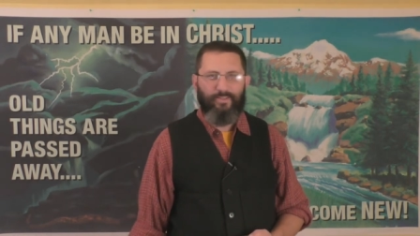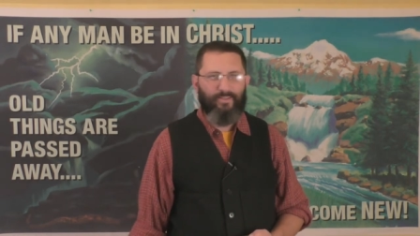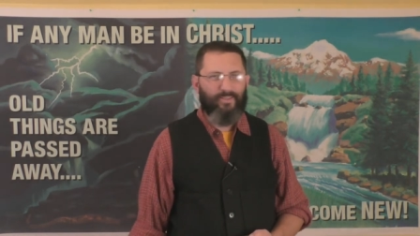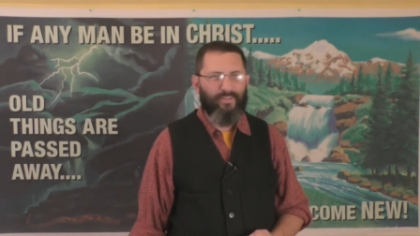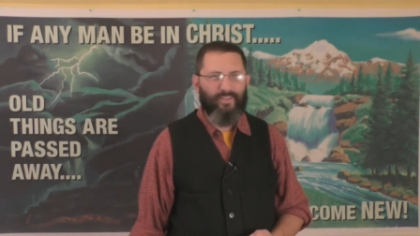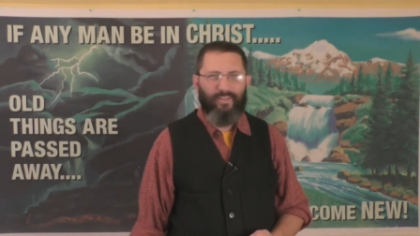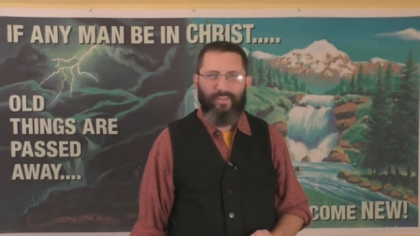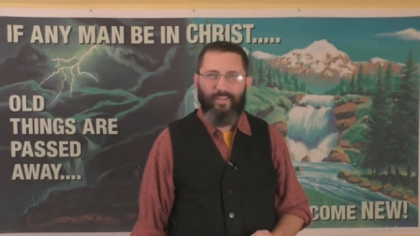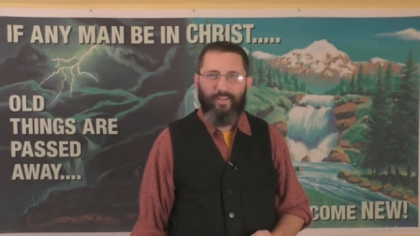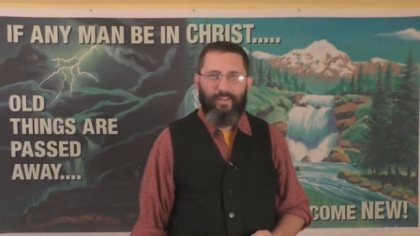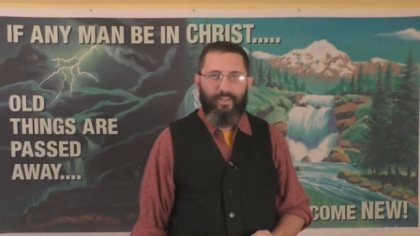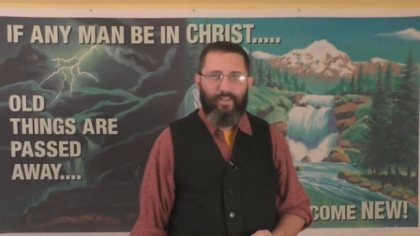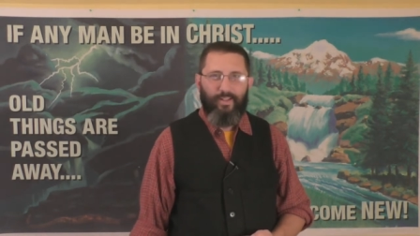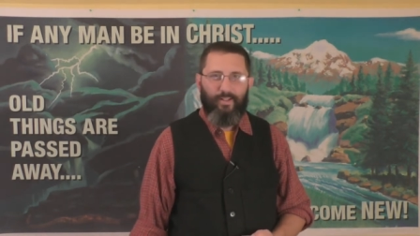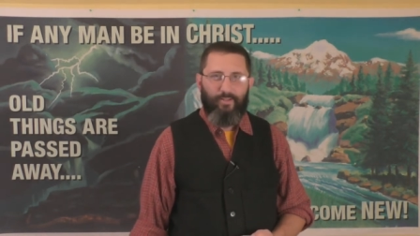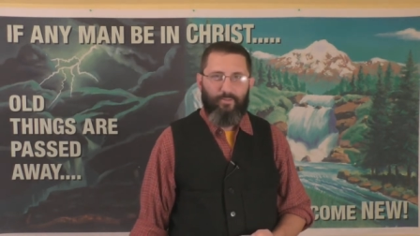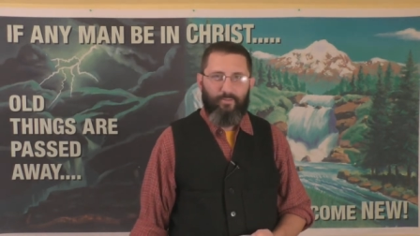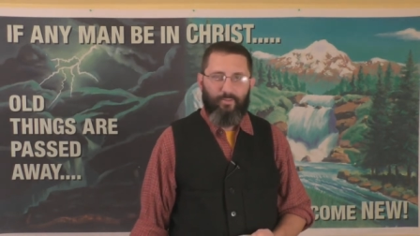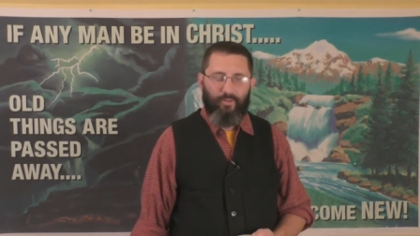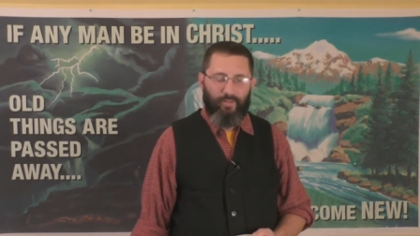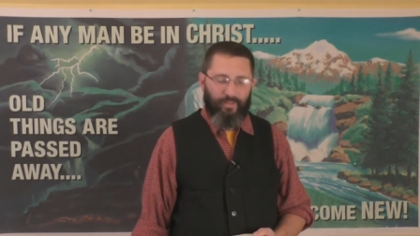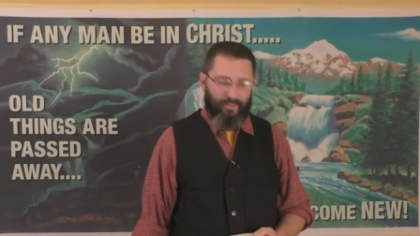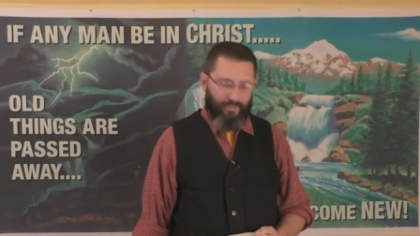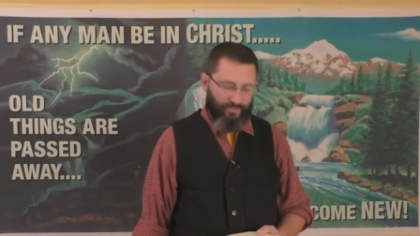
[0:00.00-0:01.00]
It's
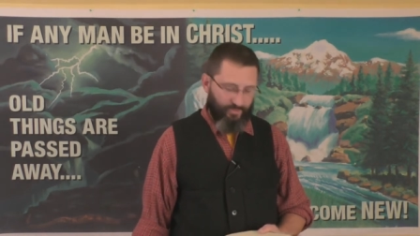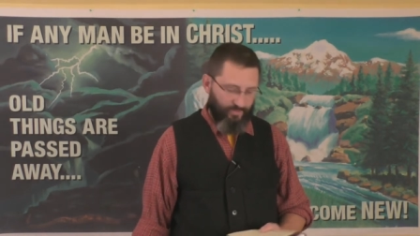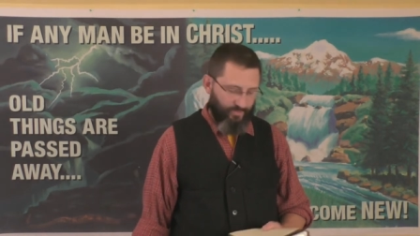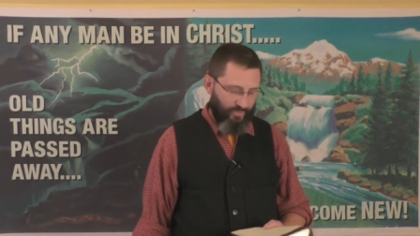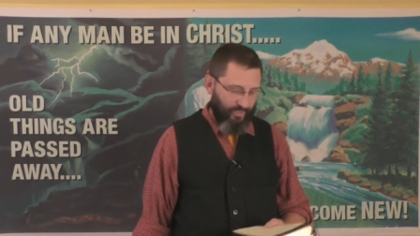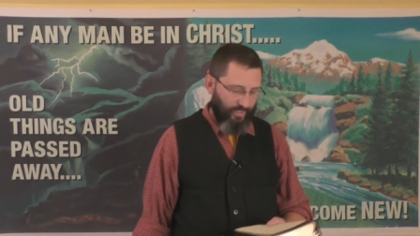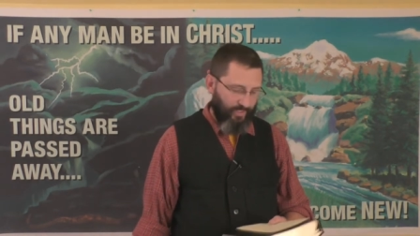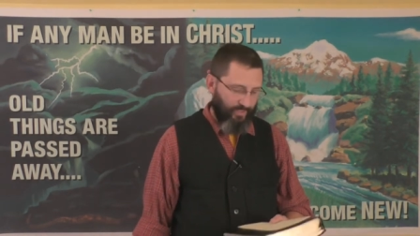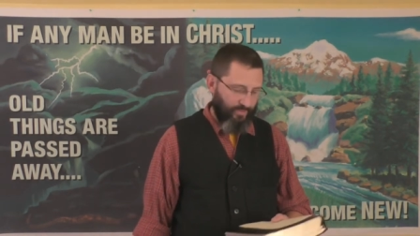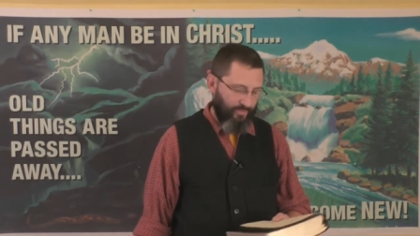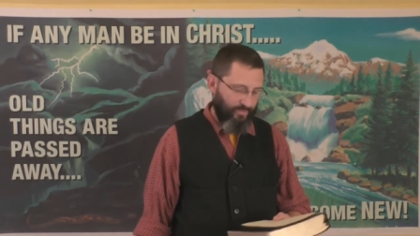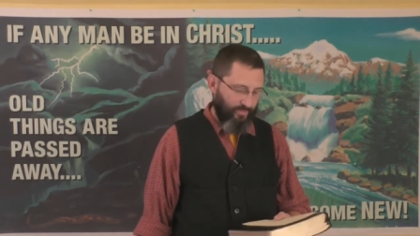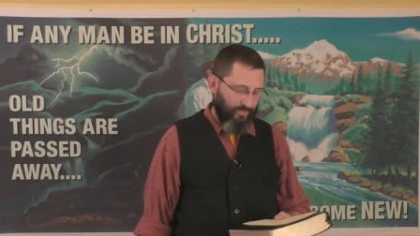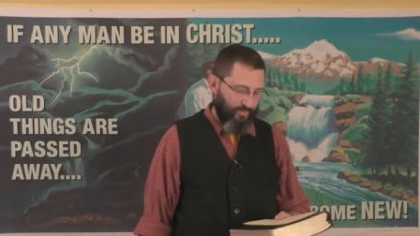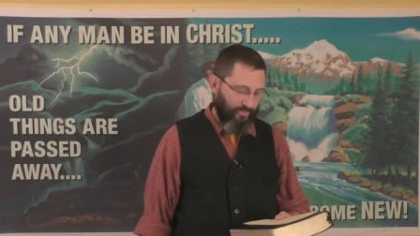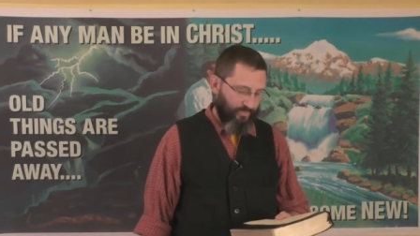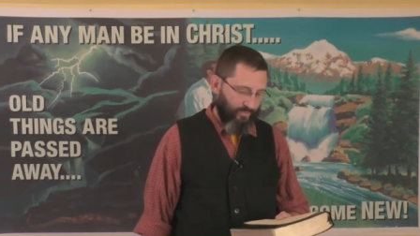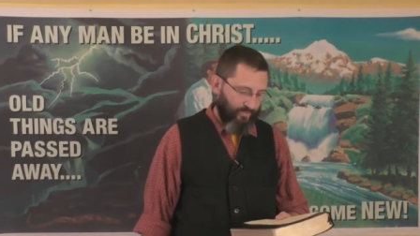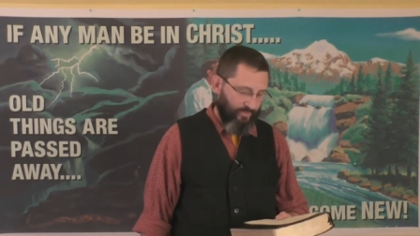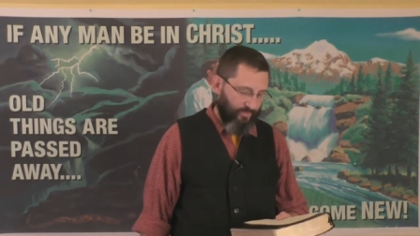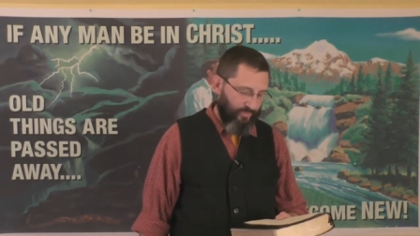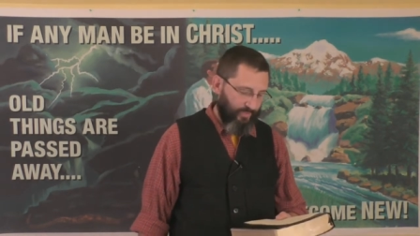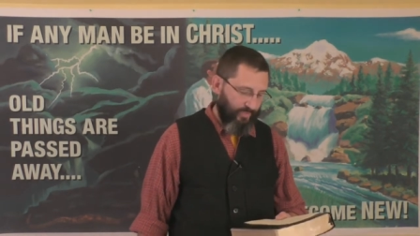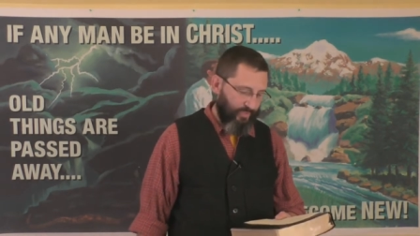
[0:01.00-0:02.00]
really strange
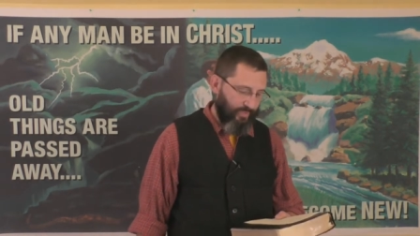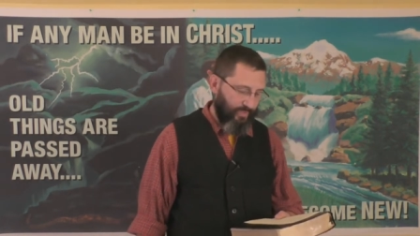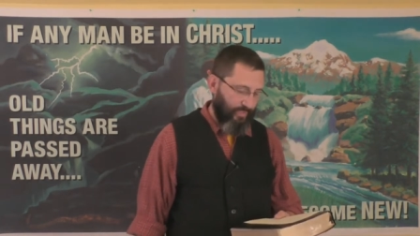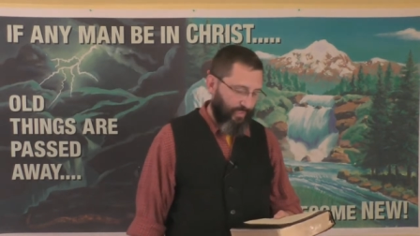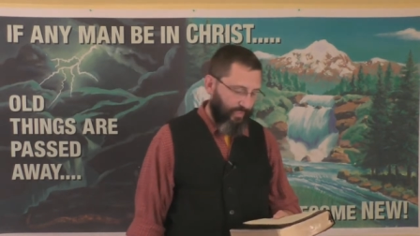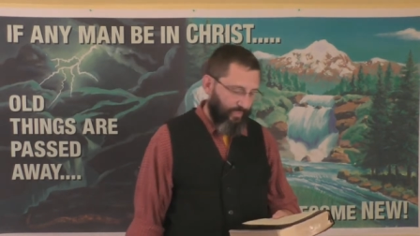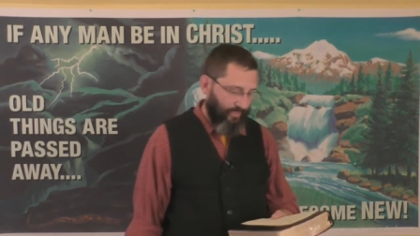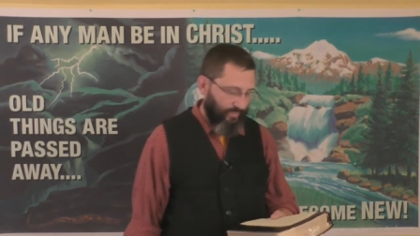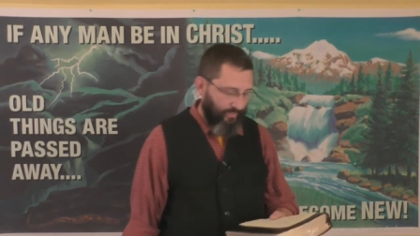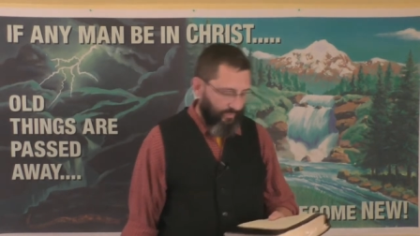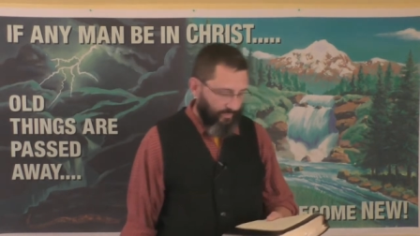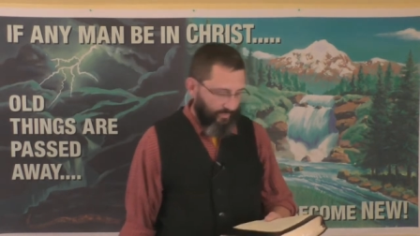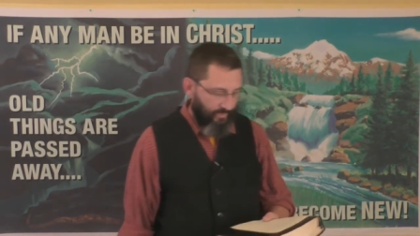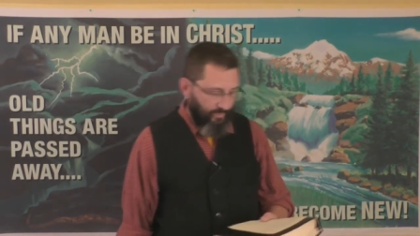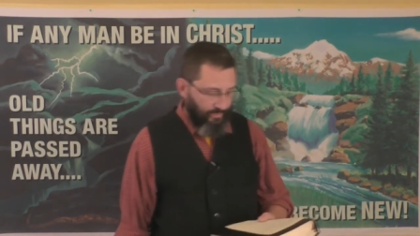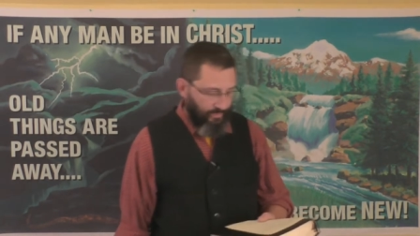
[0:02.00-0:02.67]
to see that.